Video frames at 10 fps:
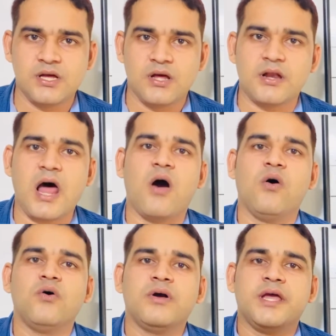
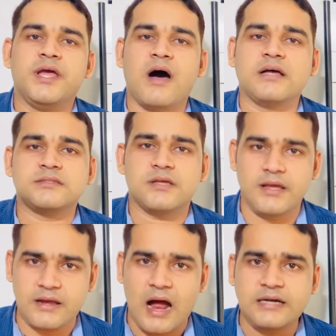Now he
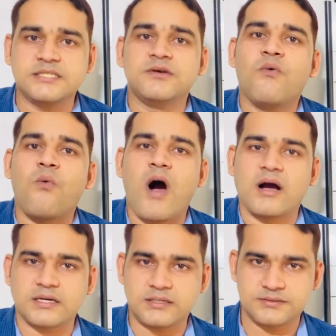can't
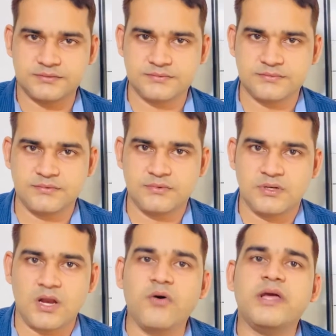walk.
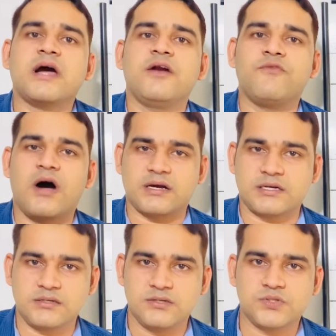Now he can't
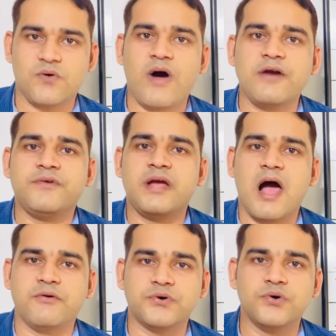walk. So what we
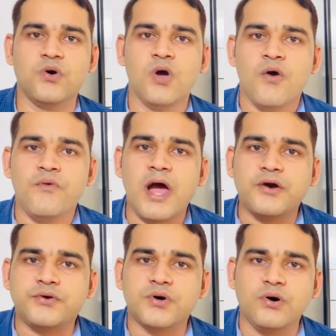have to do? We
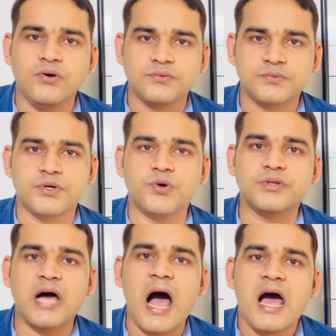have to do
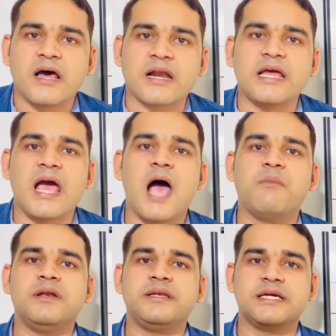the
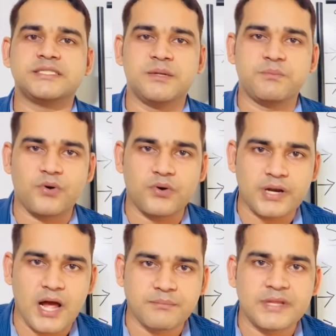rehabilitation
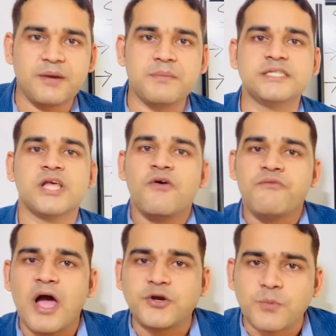program. That means
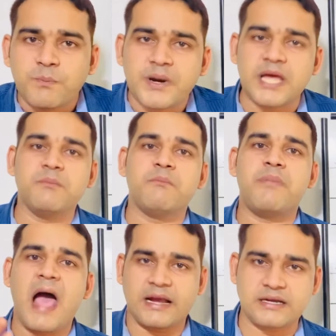we have to bring
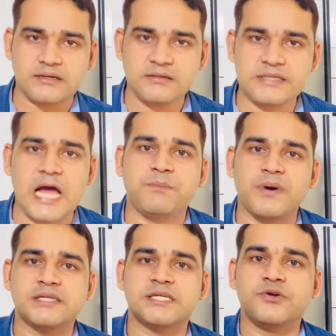back that
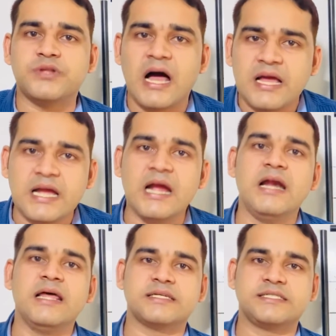person to the
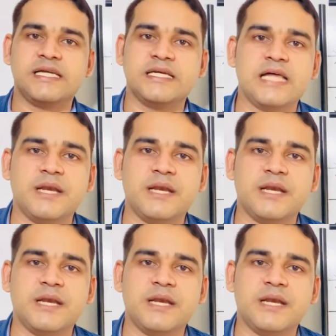earlier stage.